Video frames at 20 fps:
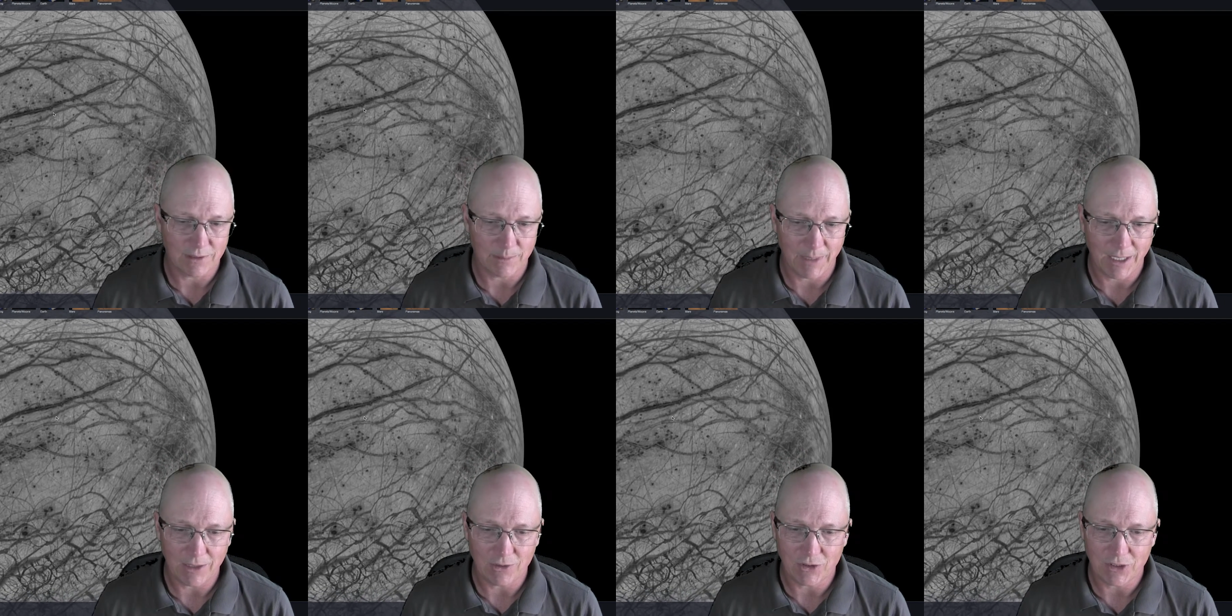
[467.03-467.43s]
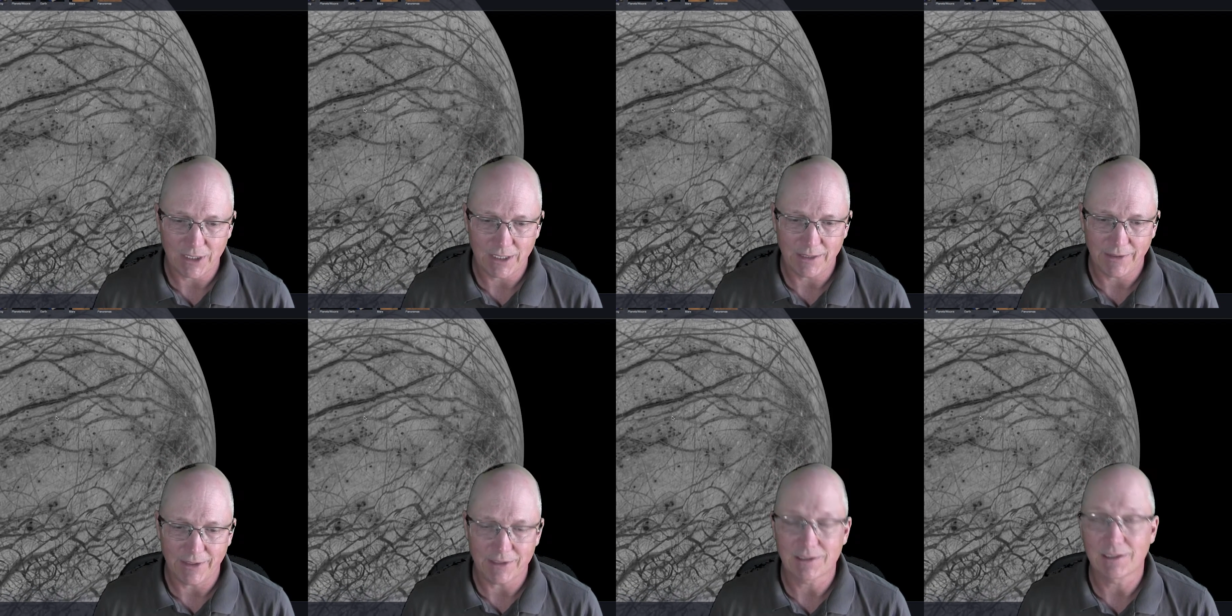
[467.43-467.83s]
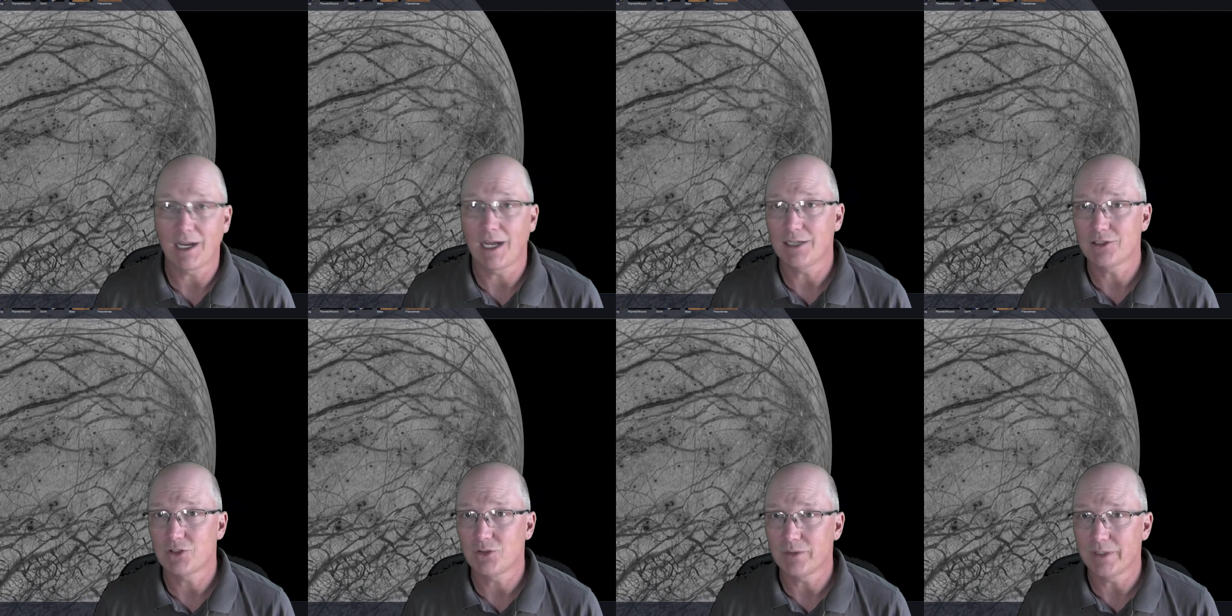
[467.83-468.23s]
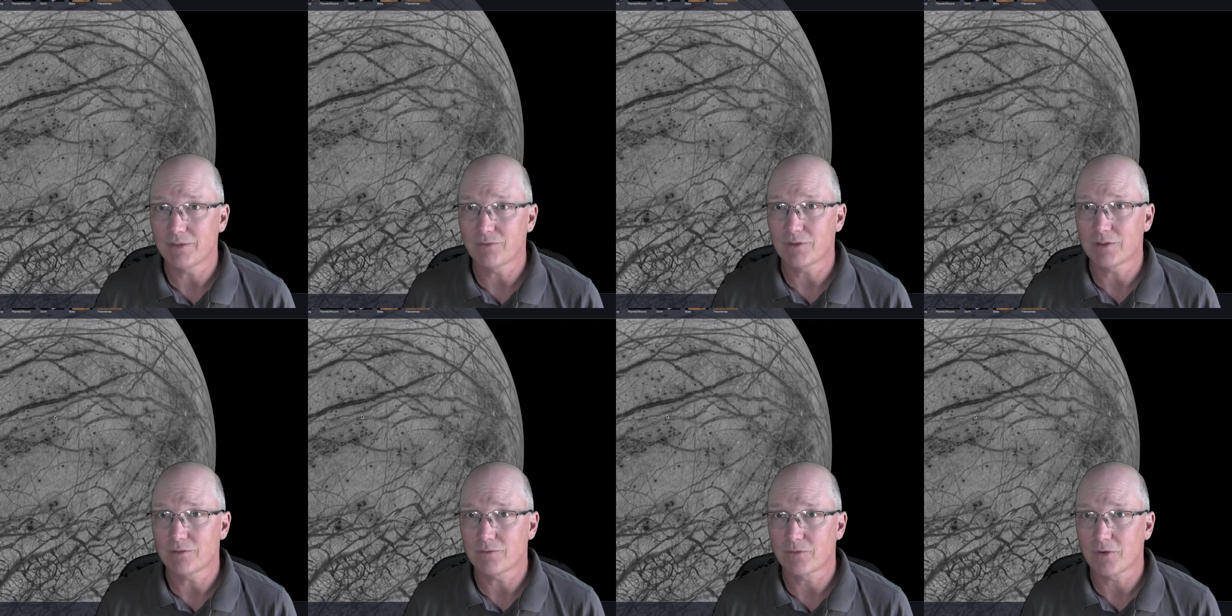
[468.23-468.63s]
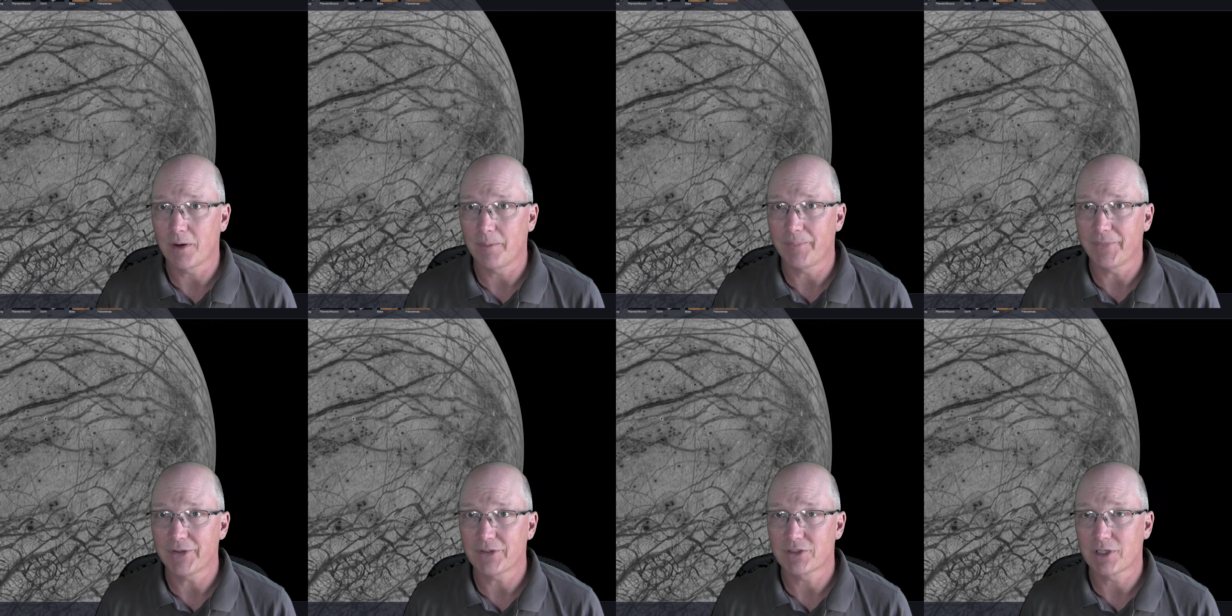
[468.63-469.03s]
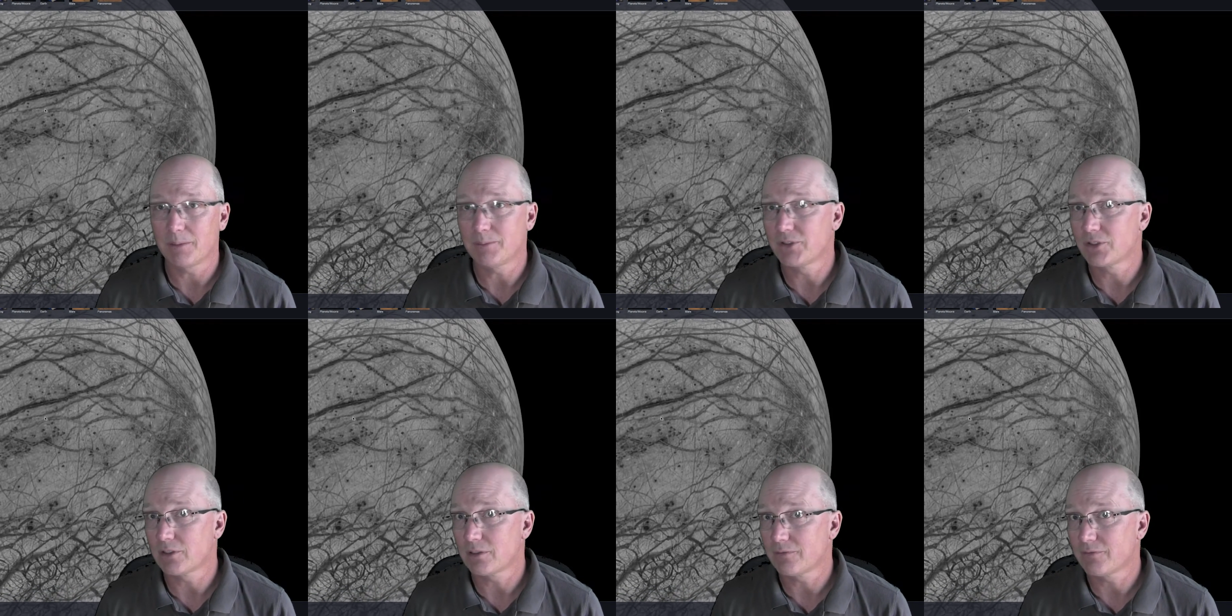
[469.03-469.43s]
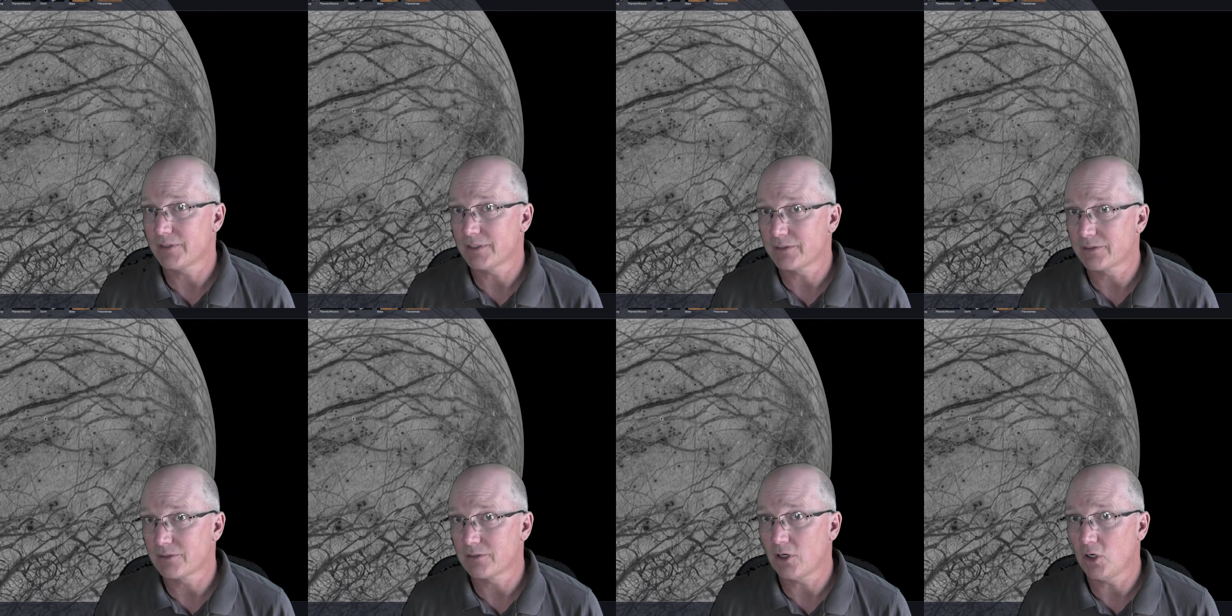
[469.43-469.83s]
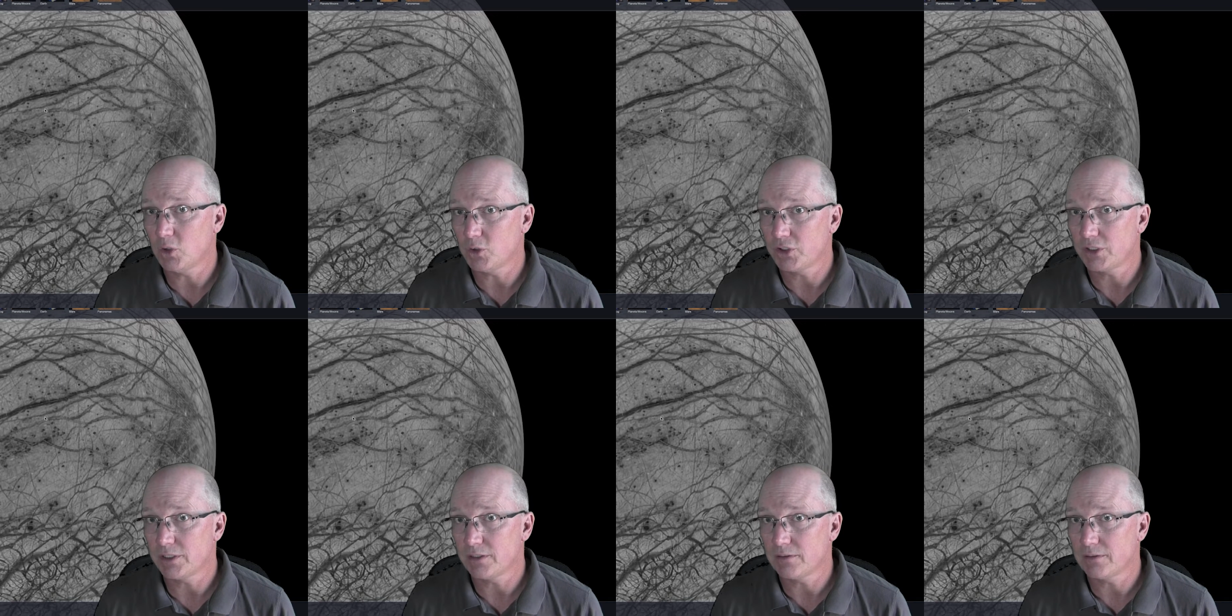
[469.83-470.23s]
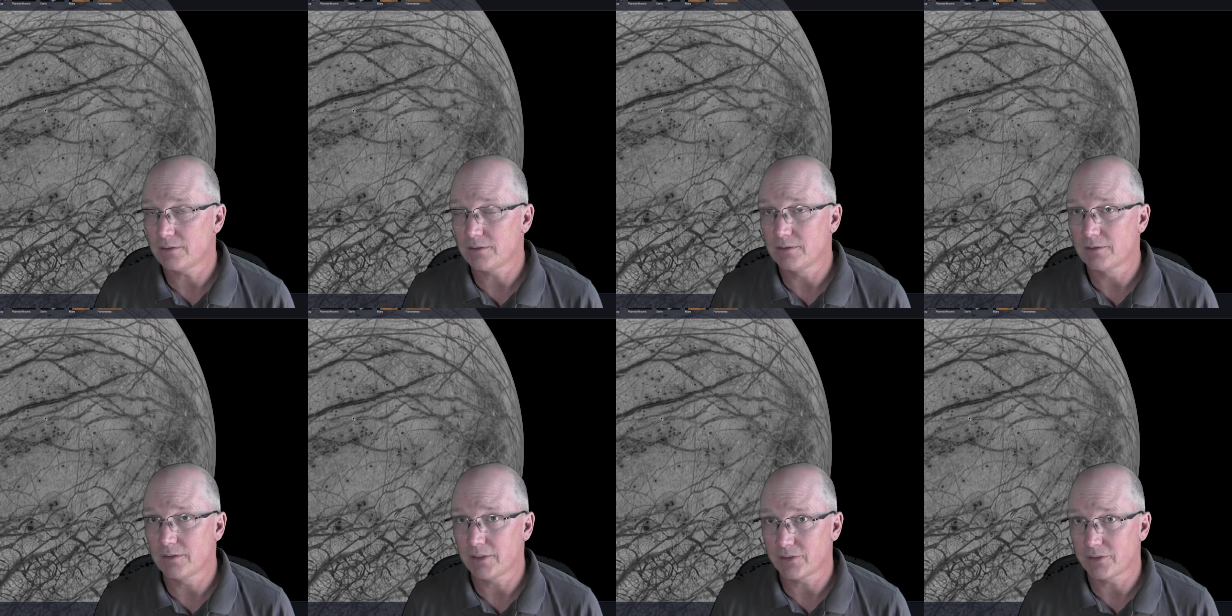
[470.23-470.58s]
some energy that's not too different from the subsurface ocean,